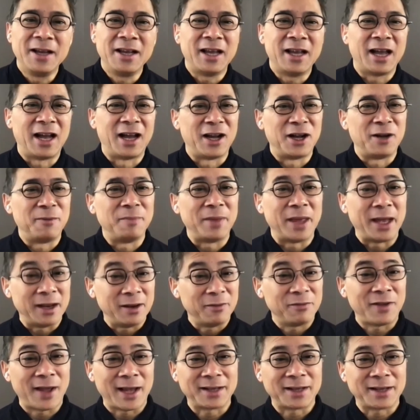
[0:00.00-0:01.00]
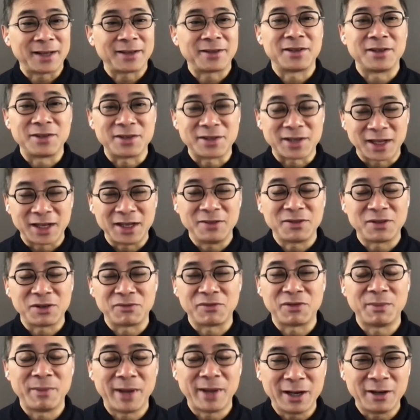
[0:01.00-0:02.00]
And in fact, the studies of
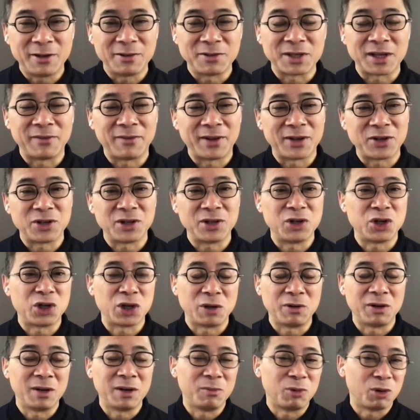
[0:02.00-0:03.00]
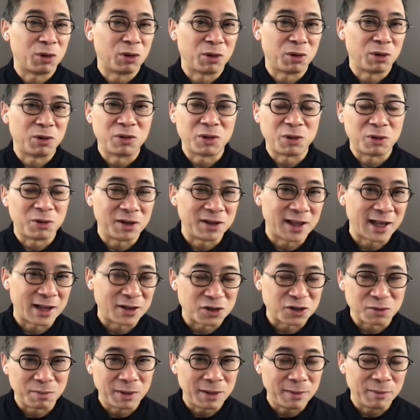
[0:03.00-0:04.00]
tomatoes have actually shown in more than
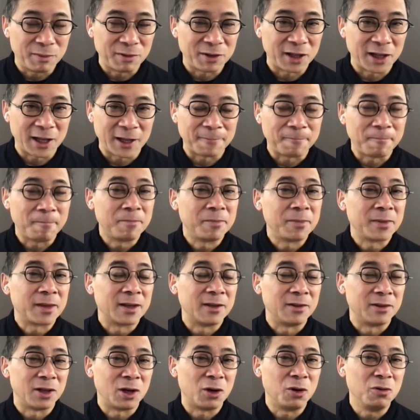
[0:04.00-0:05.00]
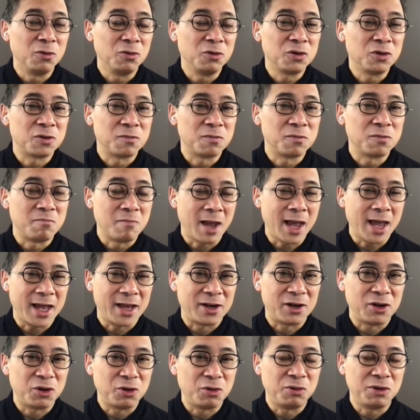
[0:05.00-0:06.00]
30,000 people that those men
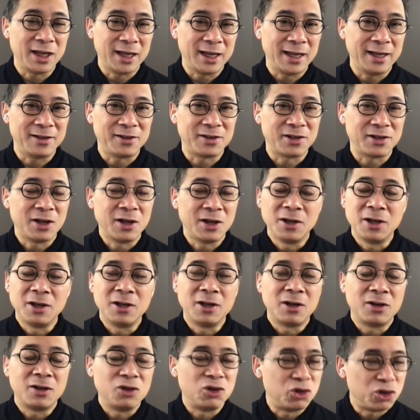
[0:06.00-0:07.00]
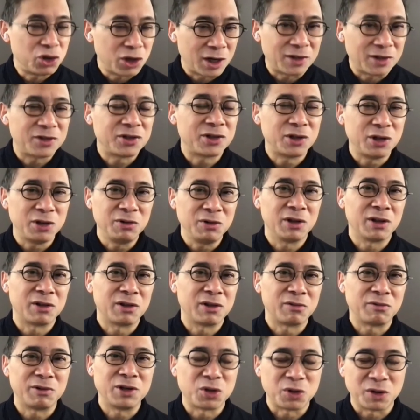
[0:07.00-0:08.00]
who eat just 2 to
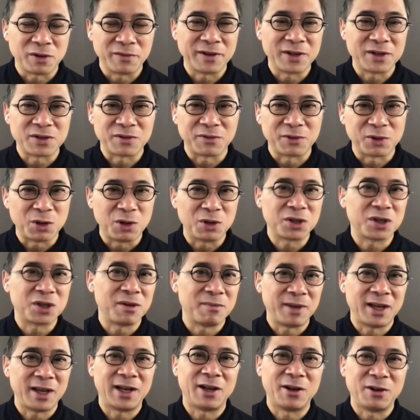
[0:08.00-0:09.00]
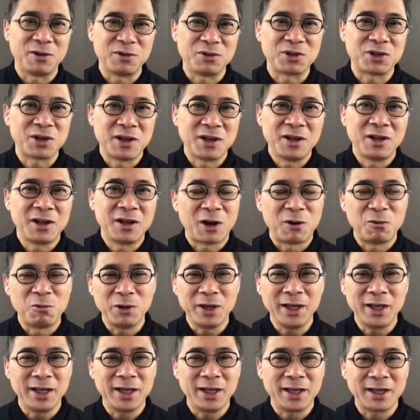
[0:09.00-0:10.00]
3 servings of cooked tomatoes a
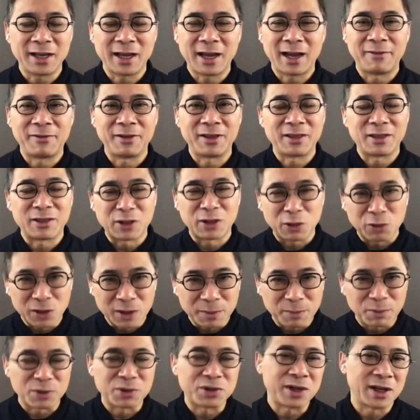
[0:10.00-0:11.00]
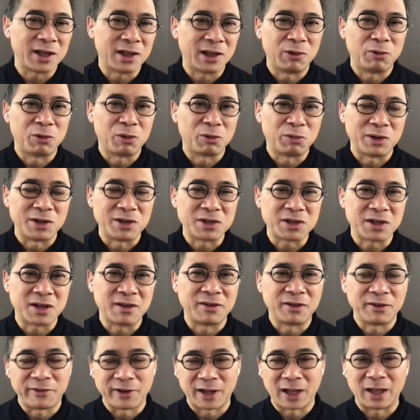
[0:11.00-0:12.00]
week have a 30% lower risk of
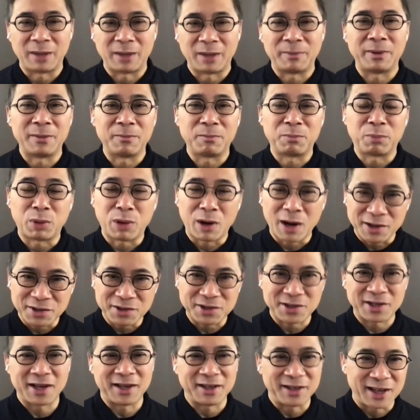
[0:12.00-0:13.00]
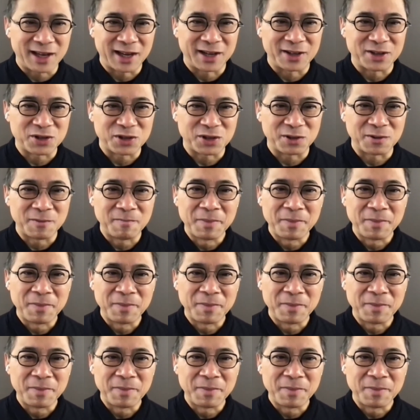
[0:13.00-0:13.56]
developing prostate cancer.